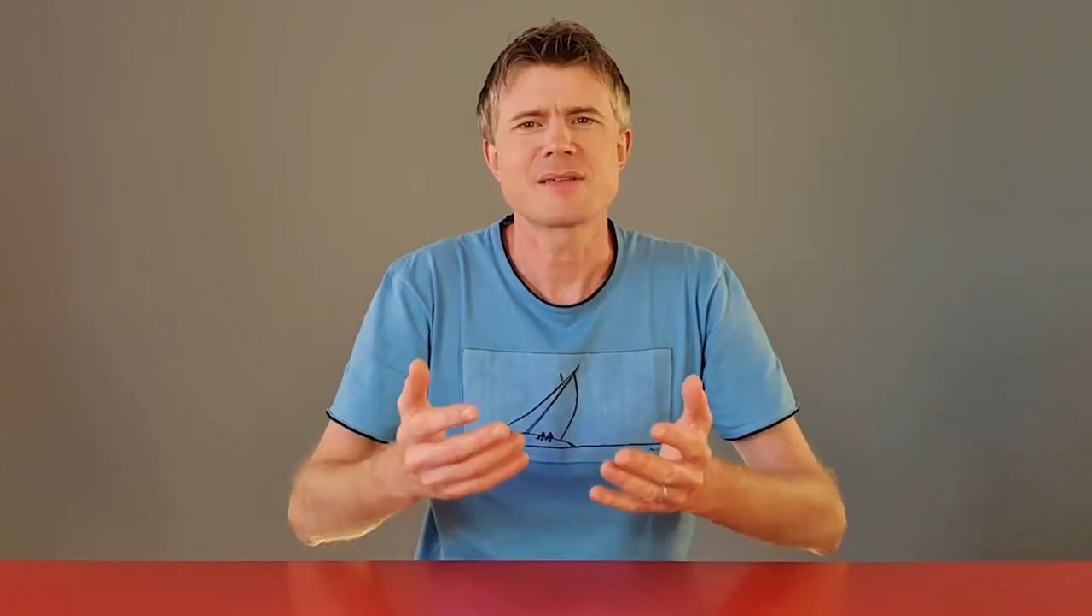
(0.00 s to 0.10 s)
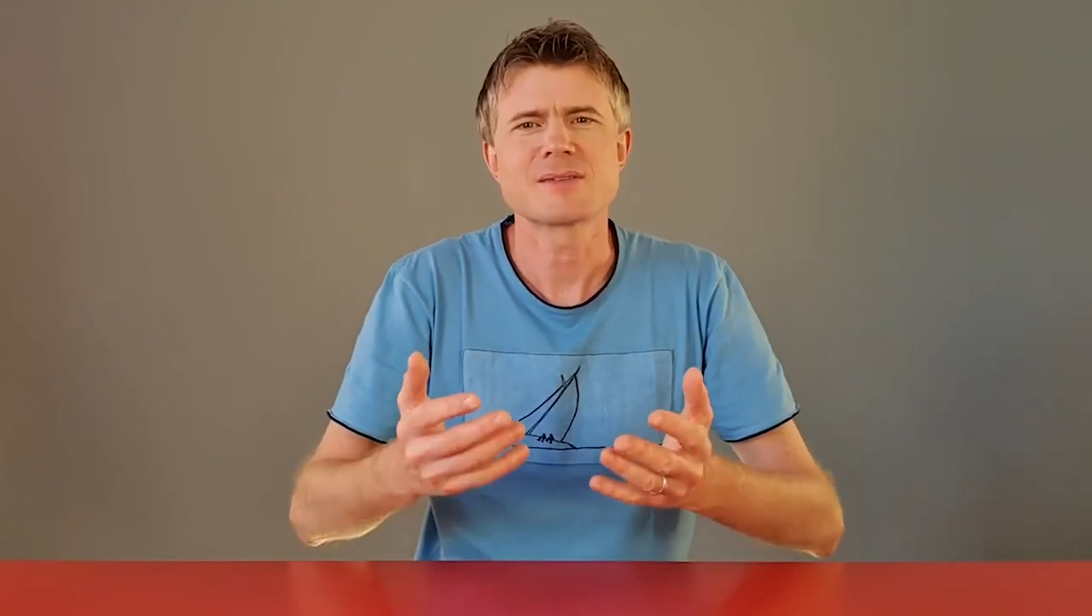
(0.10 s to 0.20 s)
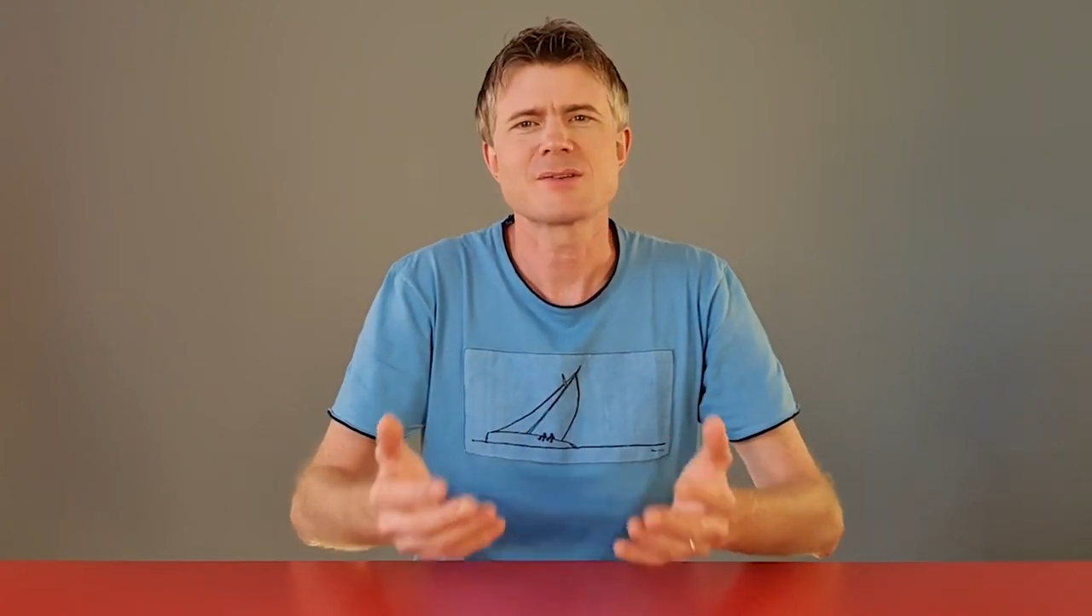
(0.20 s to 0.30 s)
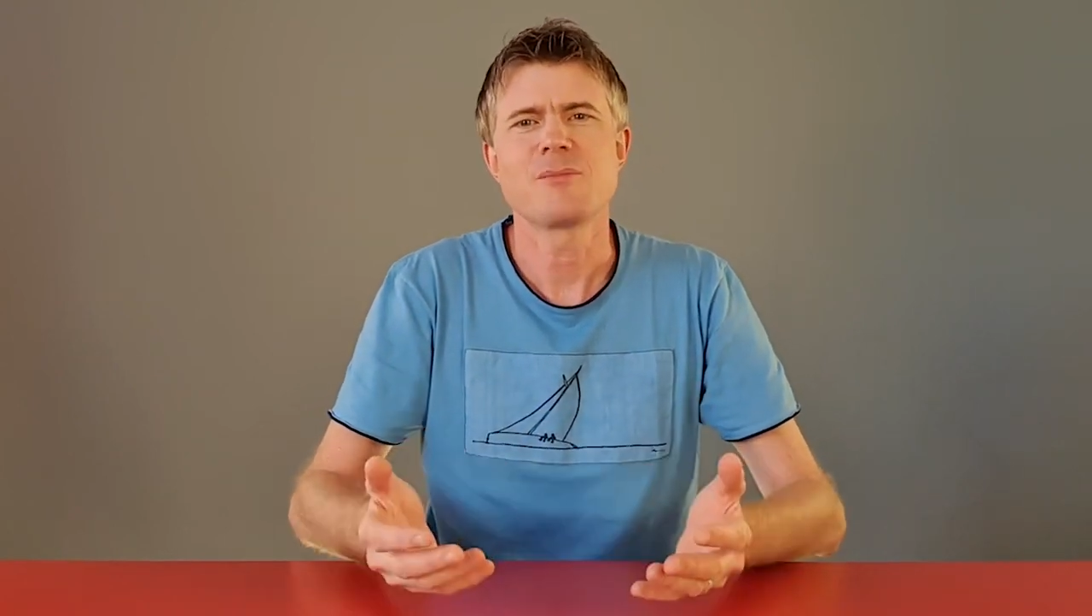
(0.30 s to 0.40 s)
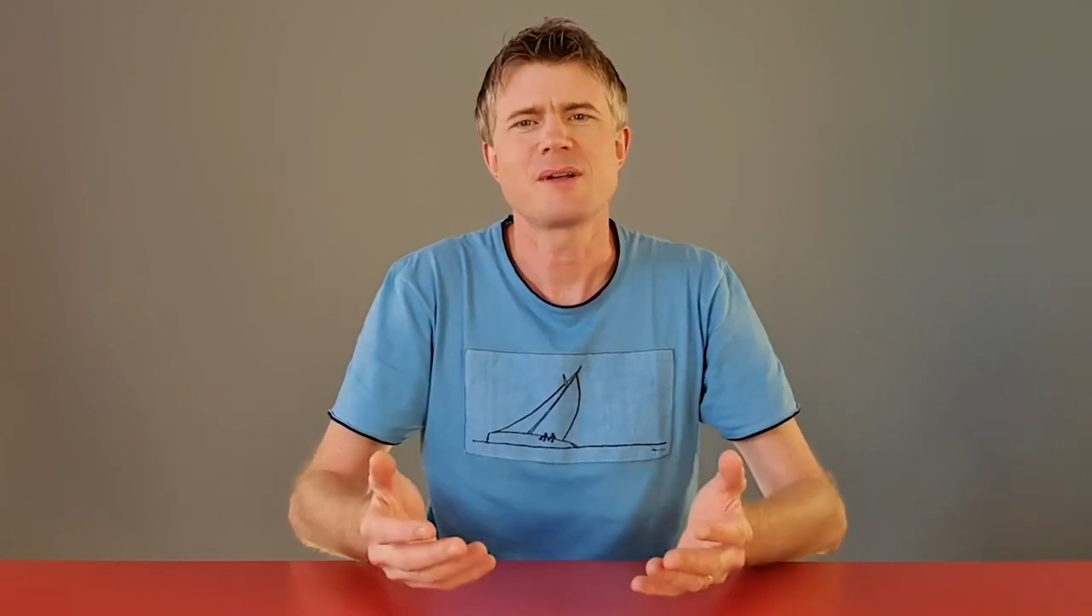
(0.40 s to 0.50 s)

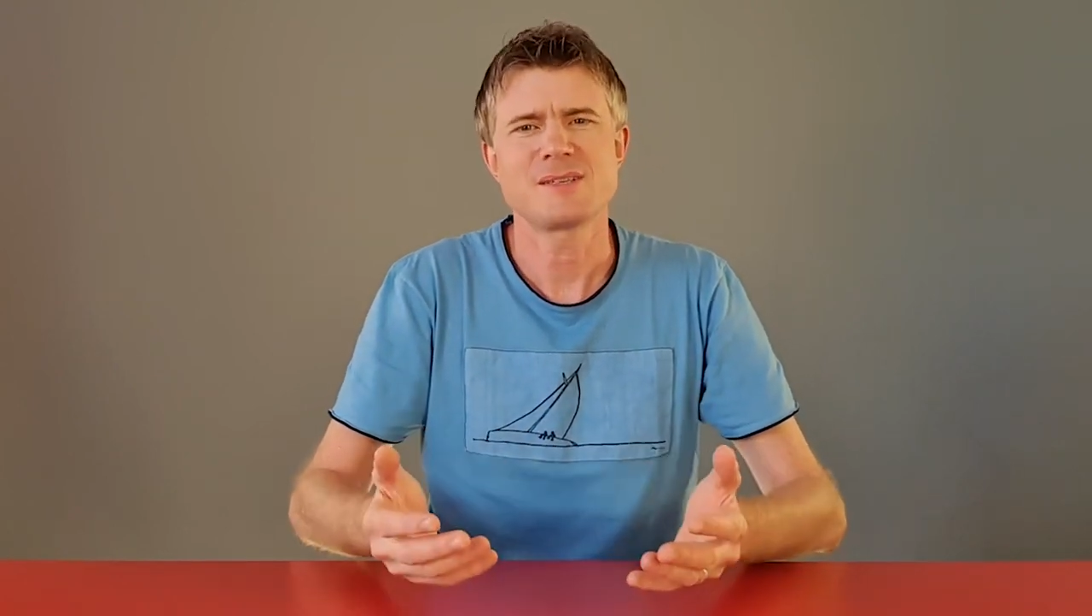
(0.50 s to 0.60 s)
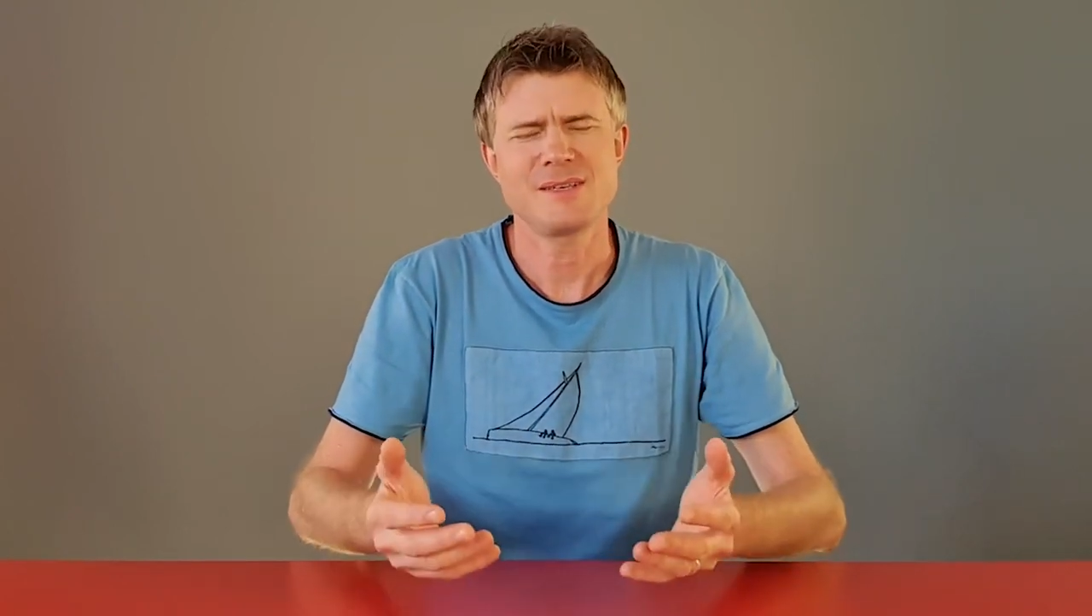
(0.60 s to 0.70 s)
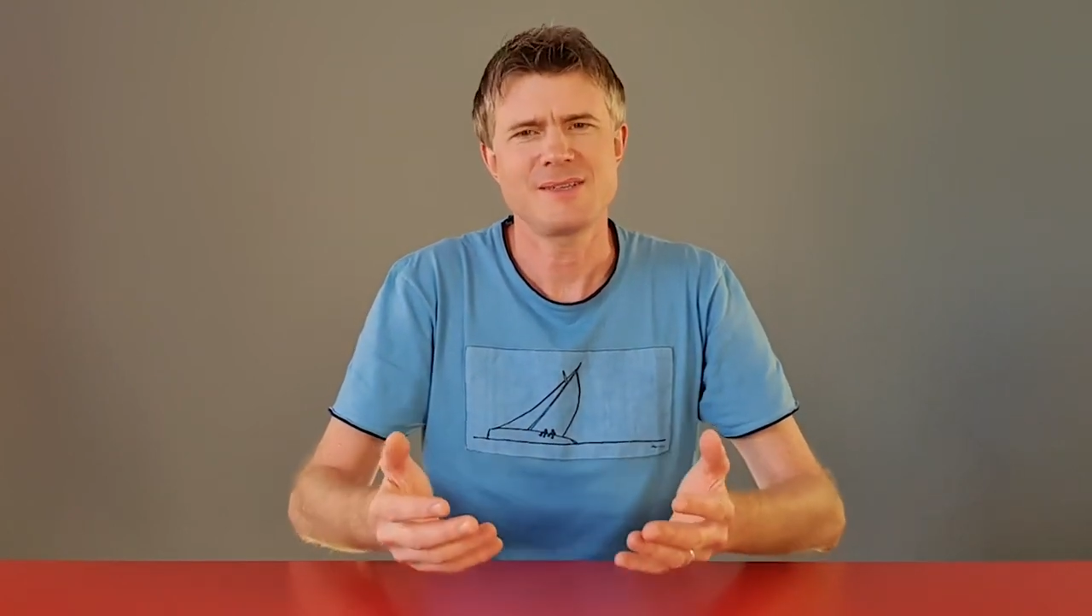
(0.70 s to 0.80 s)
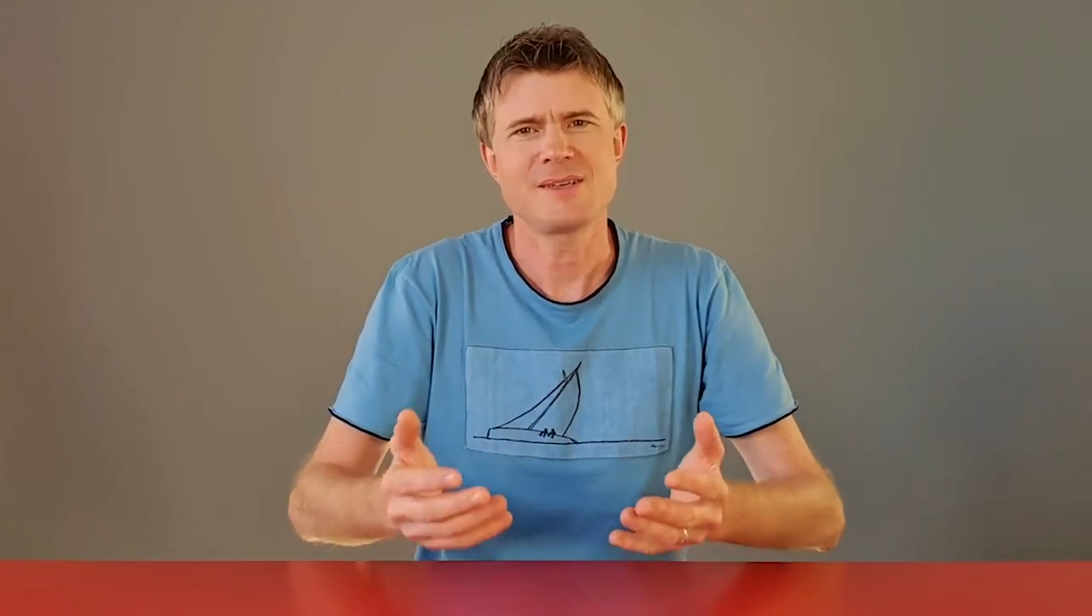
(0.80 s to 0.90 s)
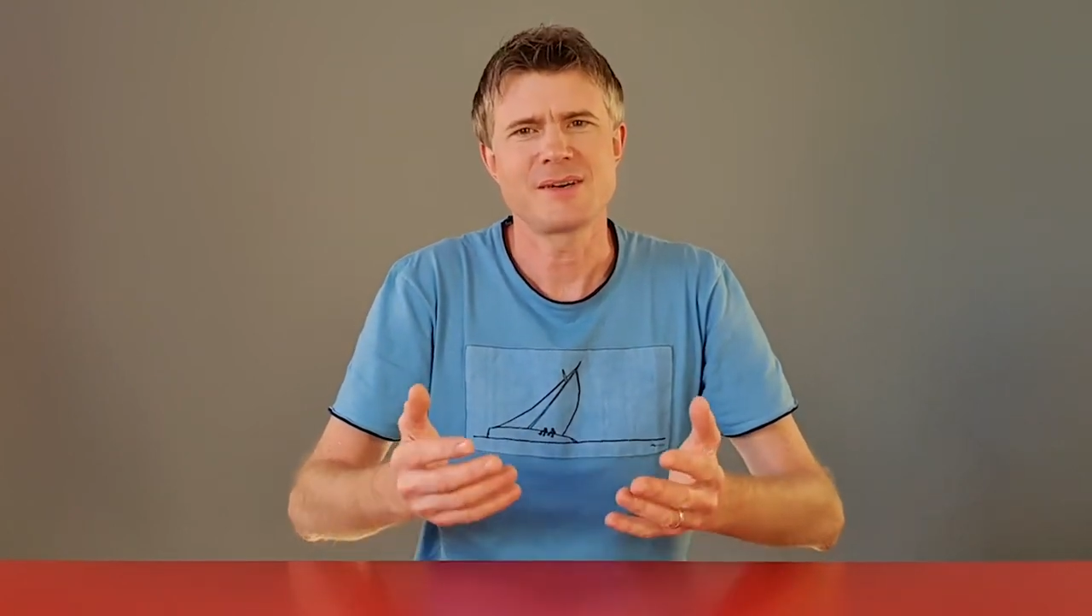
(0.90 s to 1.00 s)
so much
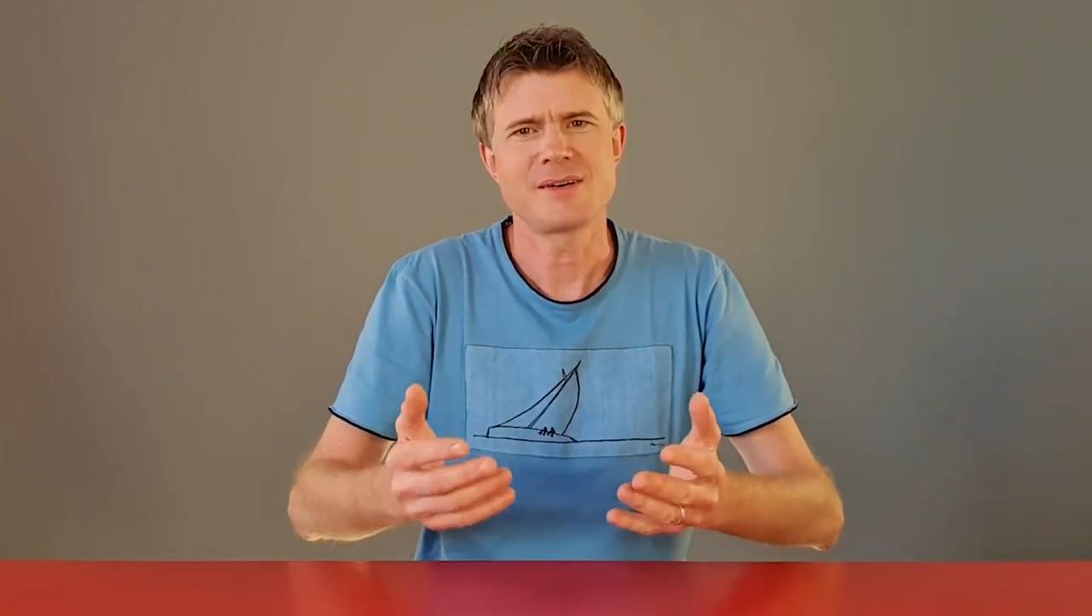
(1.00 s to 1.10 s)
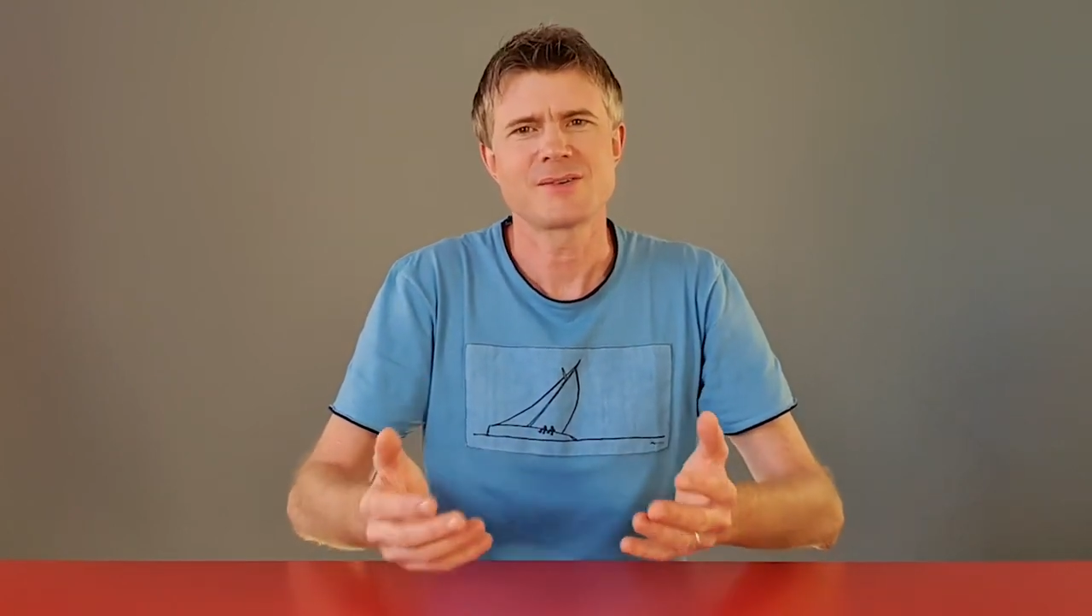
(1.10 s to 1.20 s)
easier